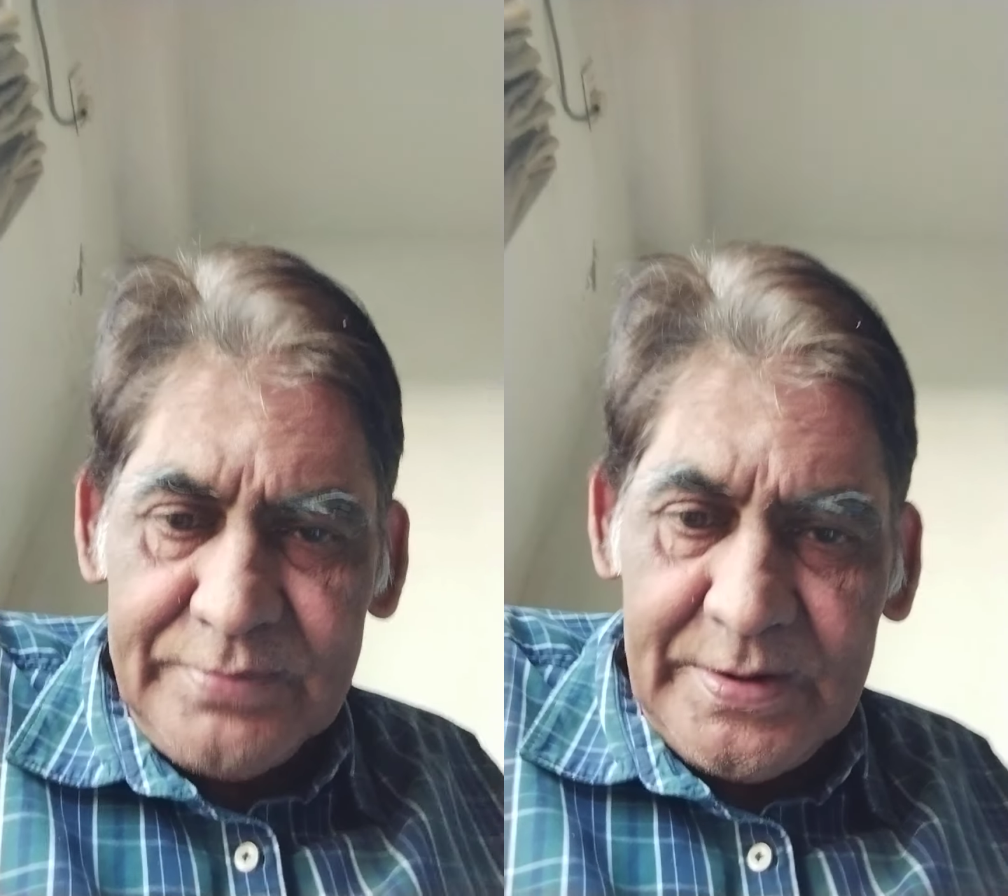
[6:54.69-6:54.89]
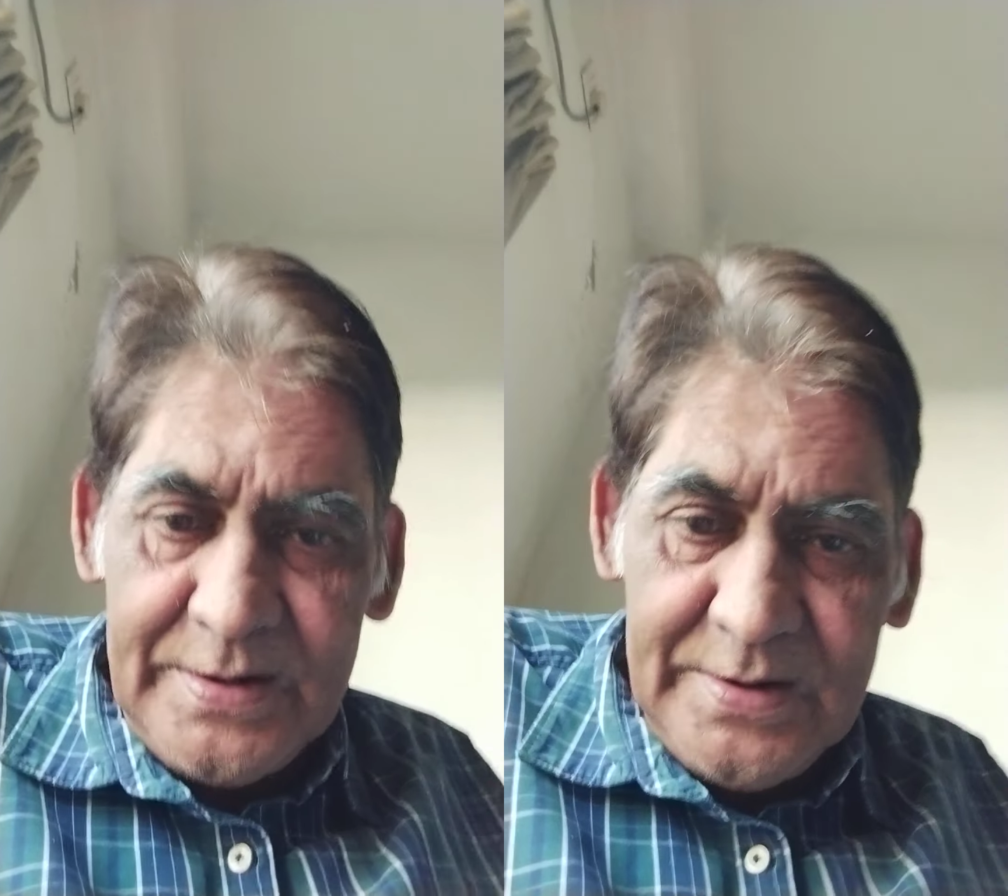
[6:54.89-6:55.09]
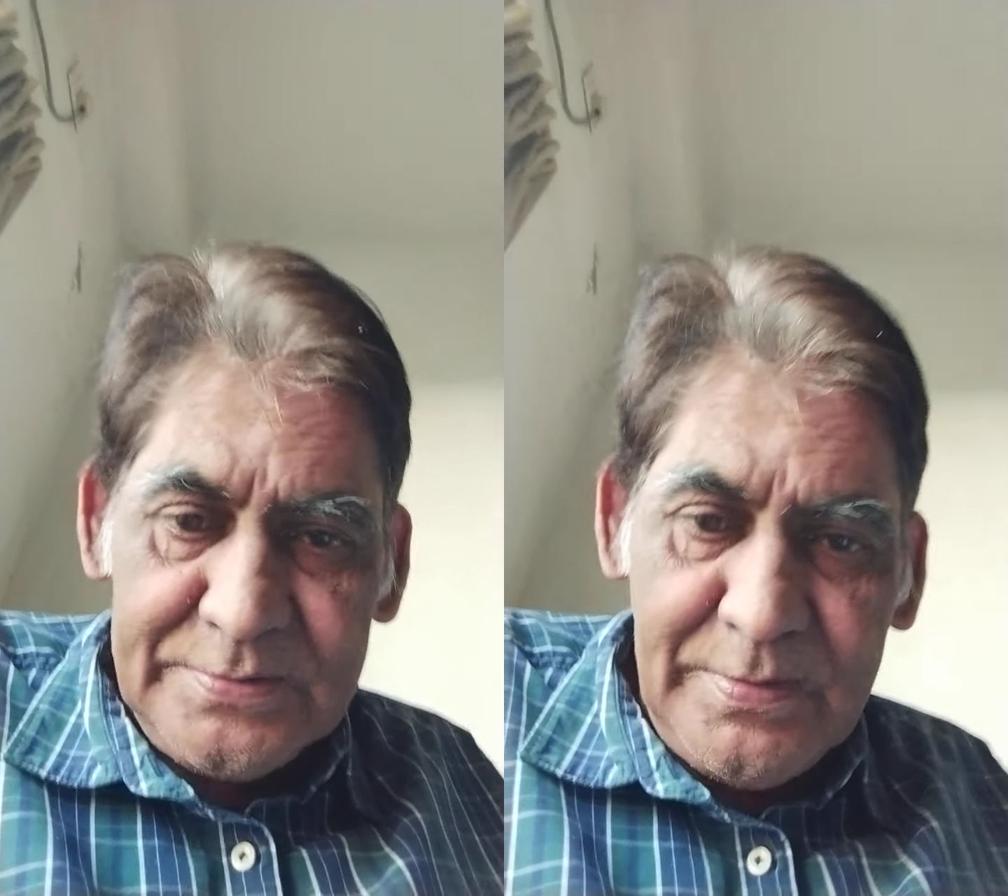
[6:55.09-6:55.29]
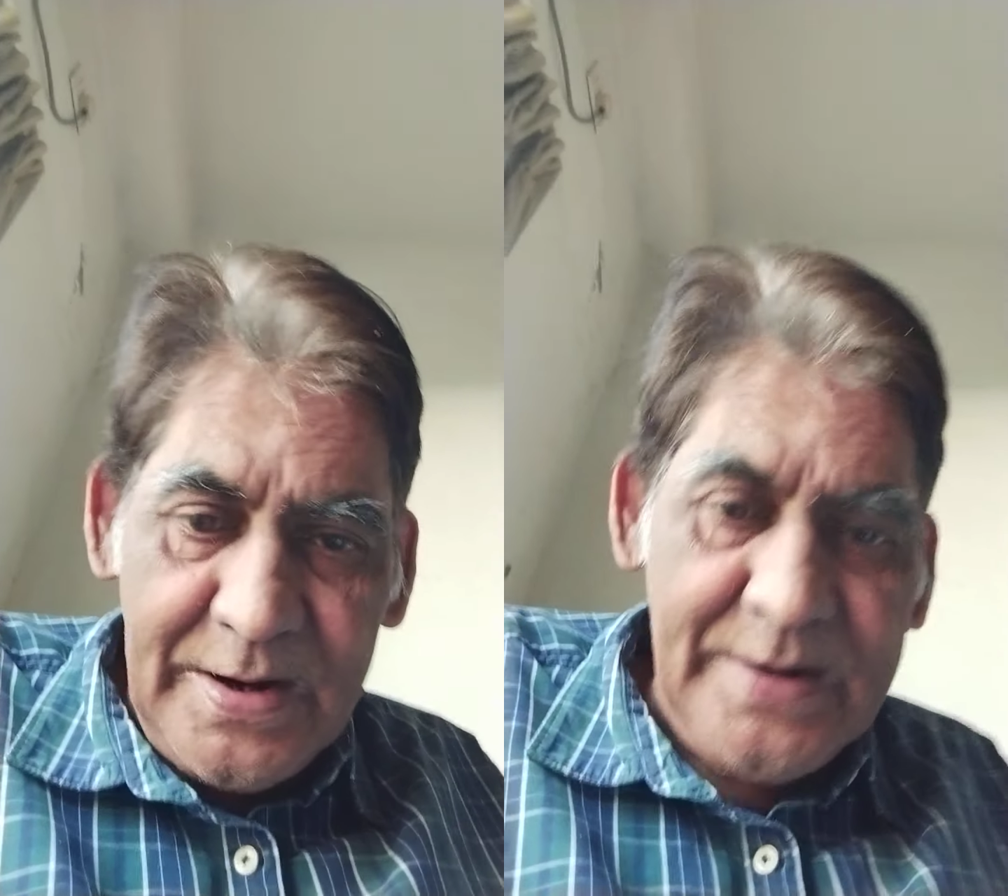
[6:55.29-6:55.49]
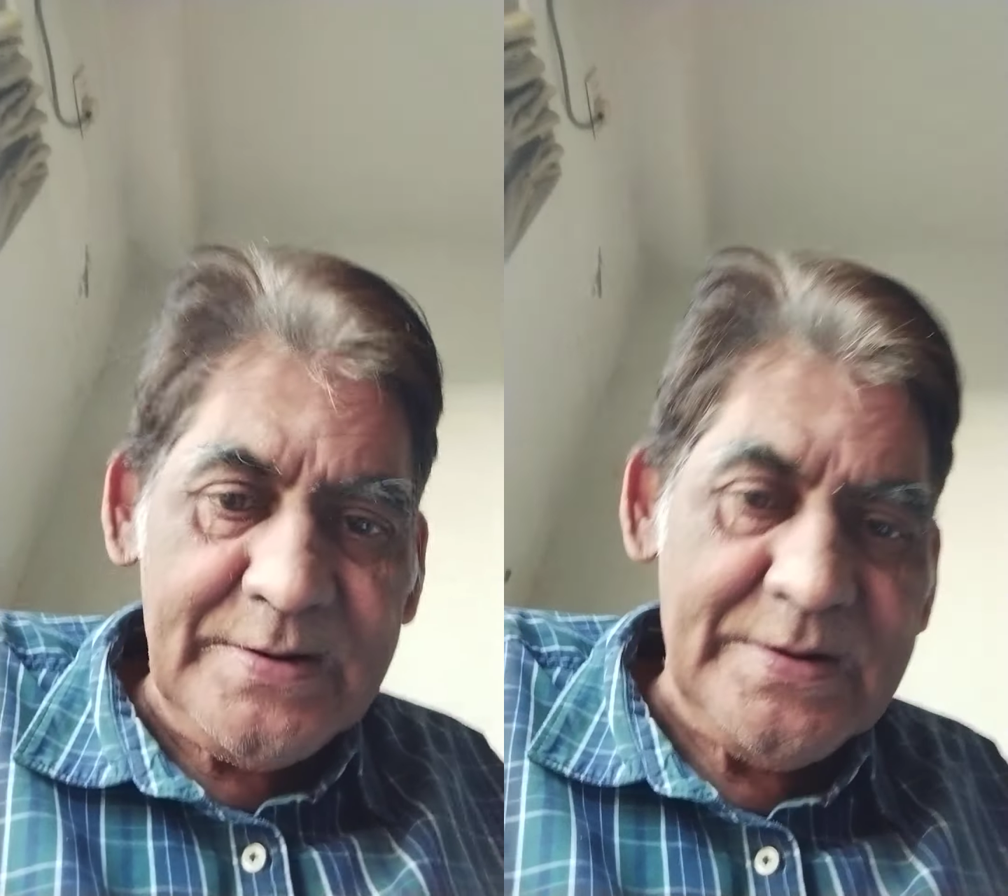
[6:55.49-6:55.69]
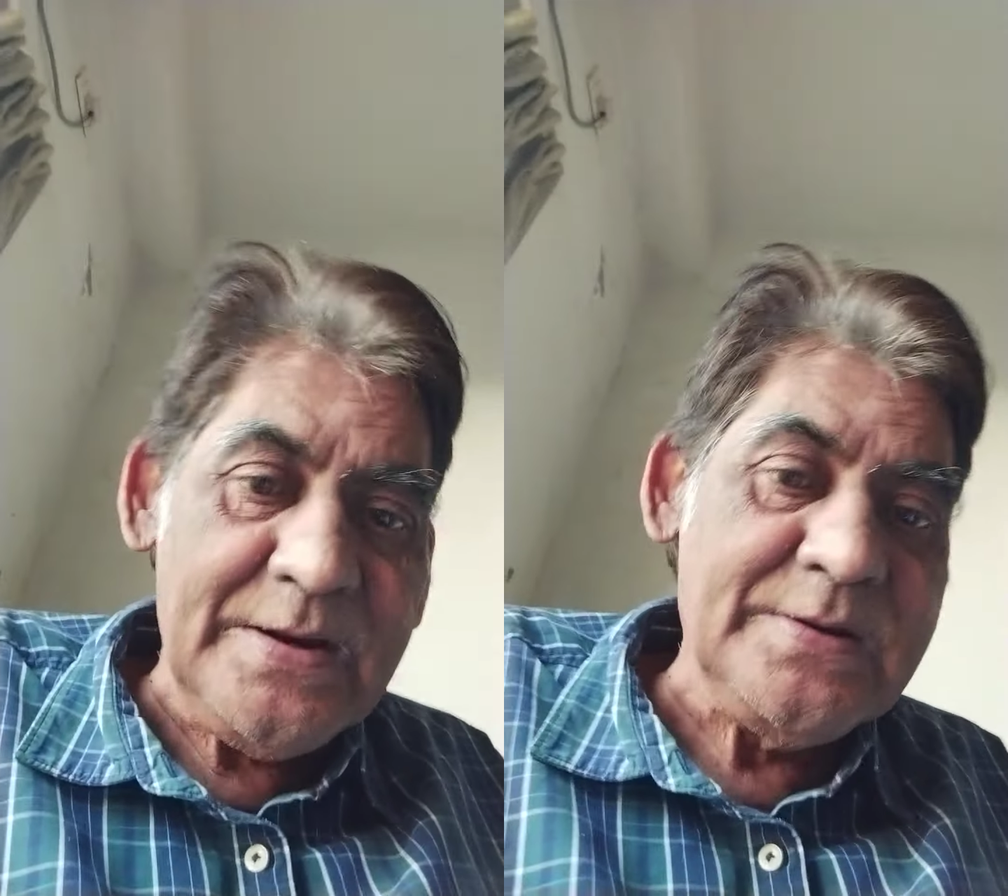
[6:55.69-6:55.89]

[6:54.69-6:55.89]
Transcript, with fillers: trainer's mind, then